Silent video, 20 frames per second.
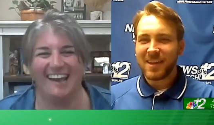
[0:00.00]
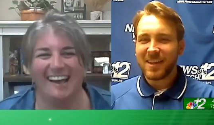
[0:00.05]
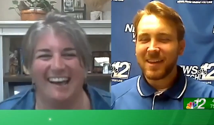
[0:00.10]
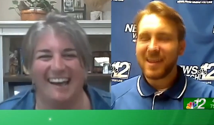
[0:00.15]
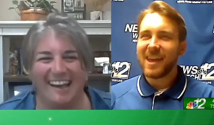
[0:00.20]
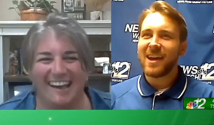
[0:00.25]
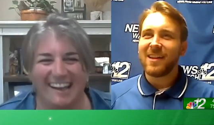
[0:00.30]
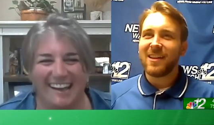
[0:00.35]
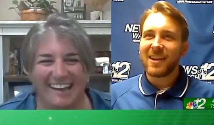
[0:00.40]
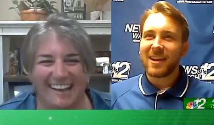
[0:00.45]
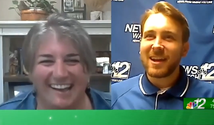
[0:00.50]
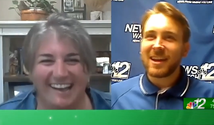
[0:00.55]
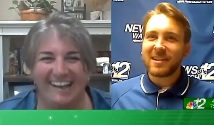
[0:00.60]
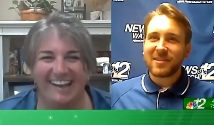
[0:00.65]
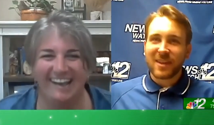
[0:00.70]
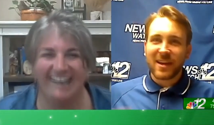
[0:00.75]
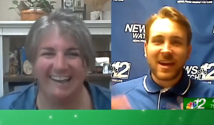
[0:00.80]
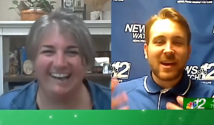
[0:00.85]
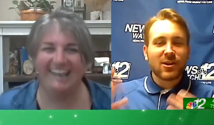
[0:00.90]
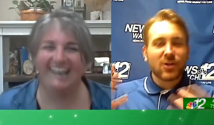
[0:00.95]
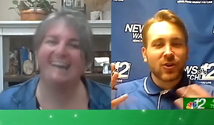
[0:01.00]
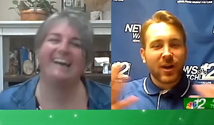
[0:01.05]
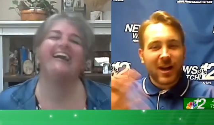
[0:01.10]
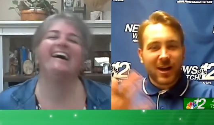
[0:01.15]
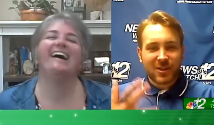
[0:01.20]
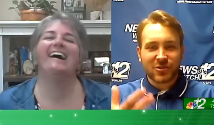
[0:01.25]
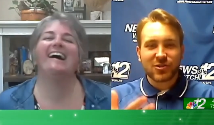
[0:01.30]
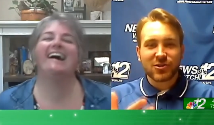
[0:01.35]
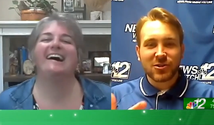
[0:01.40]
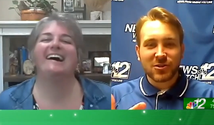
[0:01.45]
Speaker 1: i think yeah like it's like
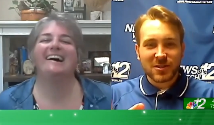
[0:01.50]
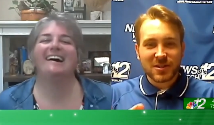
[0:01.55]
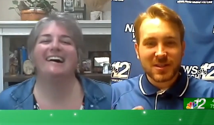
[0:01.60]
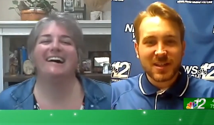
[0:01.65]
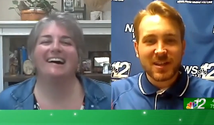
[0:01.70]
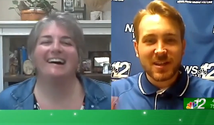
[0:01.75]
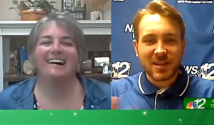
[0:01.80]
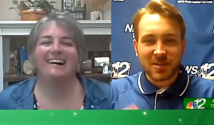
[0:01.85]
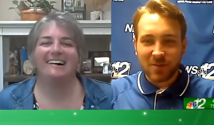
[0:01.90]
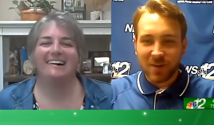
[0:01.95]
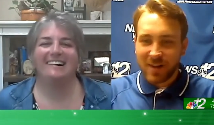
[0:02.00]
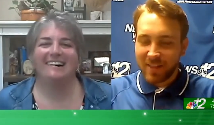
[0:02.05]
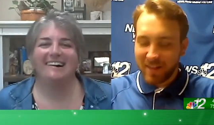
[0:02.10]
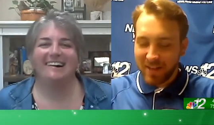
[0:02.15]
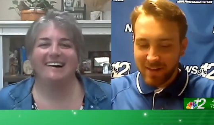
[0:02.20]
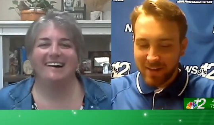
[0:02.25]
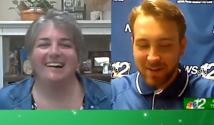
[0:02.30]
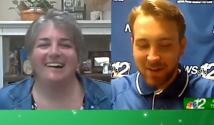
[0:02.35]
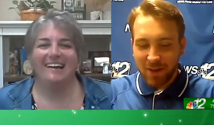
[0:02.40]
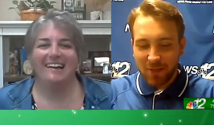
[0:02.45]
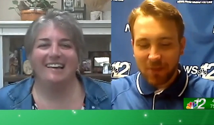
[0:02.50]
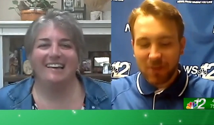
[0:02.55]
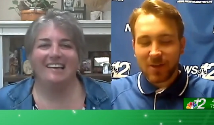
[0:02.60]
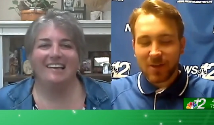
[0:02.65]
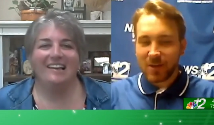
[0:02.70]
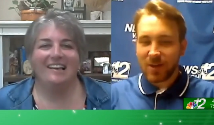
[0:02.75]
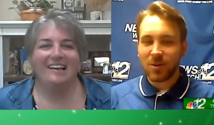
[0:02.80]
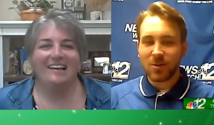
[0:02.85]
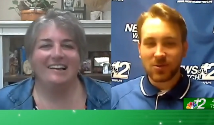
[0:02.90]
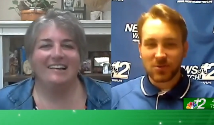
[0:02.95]
international seas right like
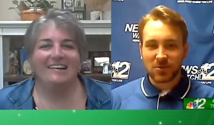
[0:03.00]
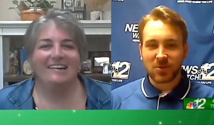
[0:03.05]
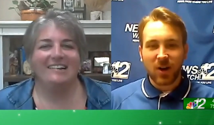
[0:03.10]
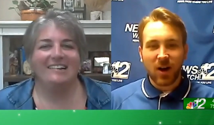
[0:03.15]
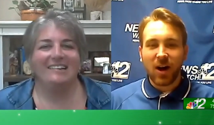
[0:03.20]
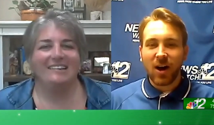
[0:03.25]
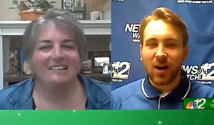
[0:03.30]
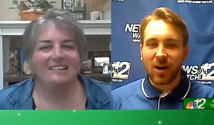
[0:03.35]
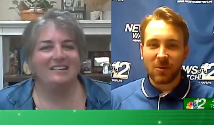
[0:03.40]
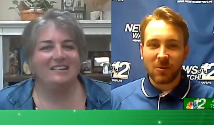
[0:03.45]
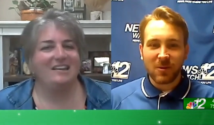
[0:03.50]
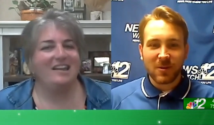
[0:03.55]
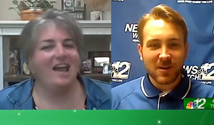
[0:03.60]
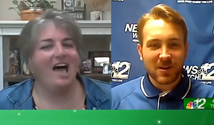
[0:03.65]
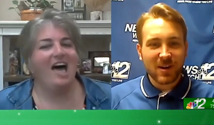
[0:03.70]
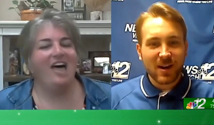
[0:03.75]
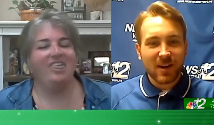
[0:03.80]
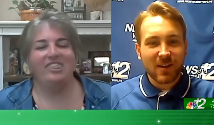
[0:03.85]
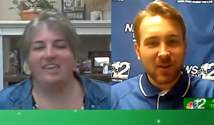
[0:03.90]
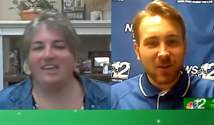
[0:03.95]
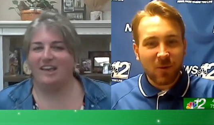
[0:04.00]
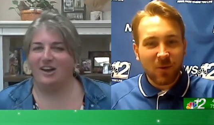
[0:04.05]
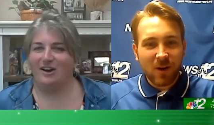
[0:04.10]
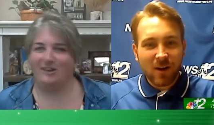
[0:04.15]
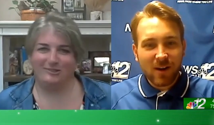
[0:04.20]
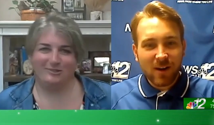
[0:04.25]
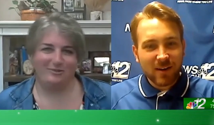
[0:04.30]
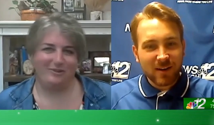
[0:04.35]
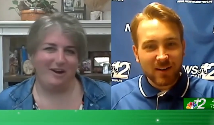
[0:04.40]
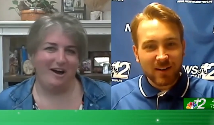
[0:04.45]
nothing goes wrong when nothing
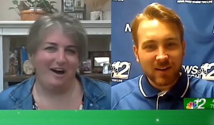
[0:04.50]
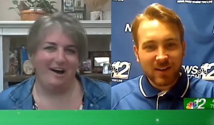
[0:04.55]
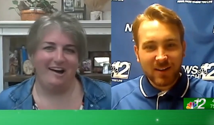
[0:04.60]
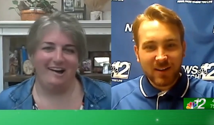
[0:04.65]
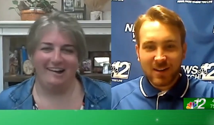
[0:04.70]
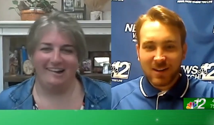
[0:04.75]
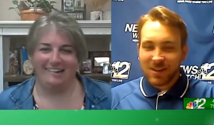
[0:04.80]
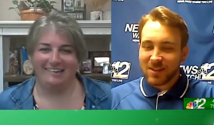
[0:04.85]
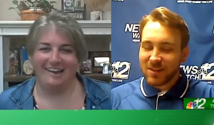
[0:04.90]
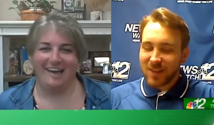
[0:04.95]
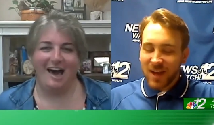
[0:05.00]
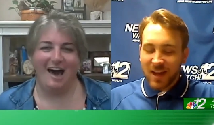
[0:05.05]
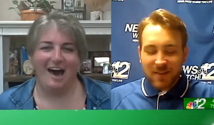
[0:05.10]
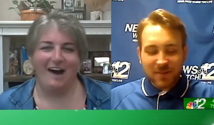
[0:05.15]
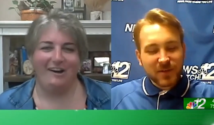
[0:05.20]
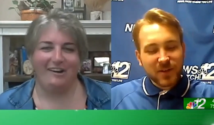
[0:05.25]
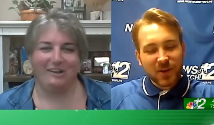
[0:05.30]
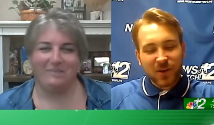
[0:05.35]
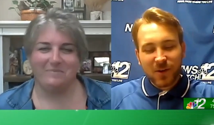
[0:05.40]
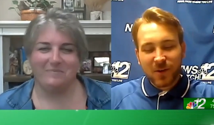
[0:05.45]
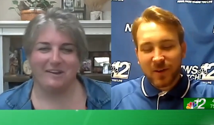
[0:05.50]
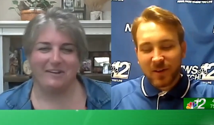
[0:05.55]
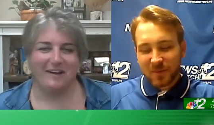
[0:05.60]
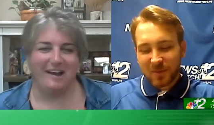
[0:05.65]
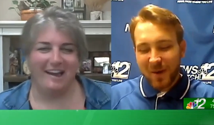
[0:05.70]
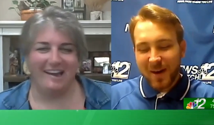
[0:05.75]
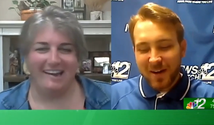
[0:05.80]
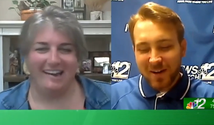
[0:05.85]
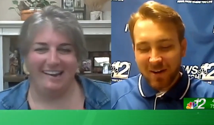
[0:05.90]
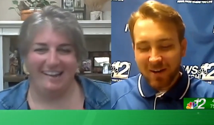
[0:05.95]
goes wrong no, life's
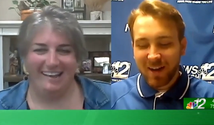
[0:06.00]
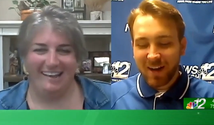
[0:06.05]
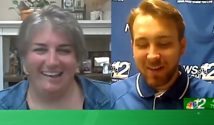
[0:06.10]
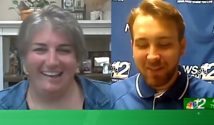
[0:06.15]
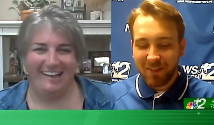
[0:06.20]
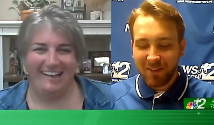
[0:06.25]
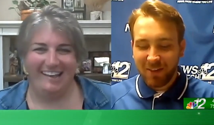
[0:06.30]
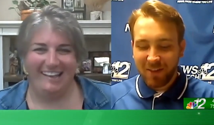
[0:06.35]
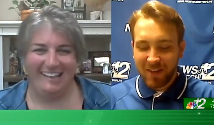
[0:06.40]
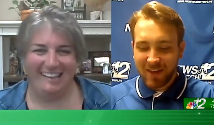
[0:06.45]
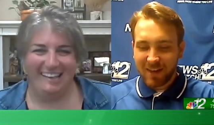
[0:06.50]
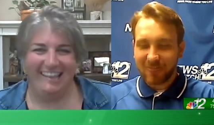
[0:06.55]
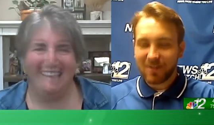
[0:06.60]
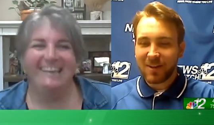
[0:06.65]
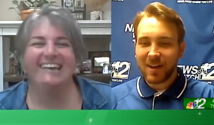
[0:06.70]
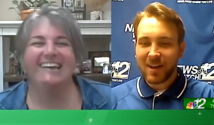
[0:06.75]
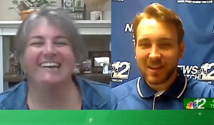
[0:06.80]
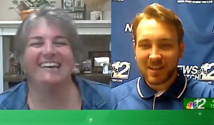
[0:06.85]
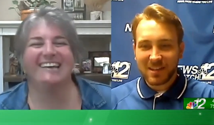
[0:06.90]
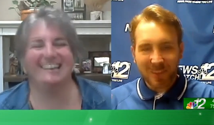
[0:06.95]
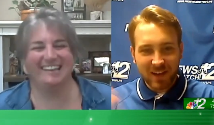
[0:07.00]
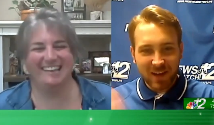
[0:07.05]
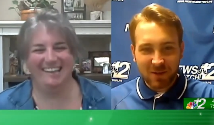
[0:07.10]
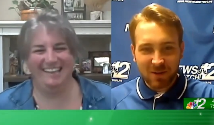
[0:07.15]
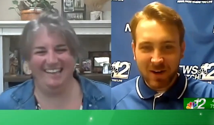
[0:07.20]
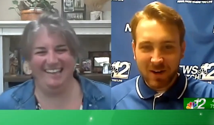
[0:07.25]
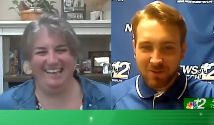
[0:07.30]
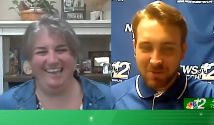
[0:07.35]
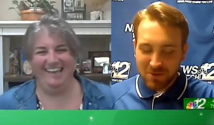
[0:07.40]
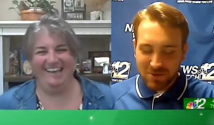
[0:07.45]
always be better on the lake right isn't
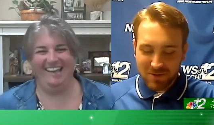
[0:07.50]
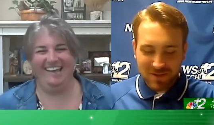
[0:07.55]
that what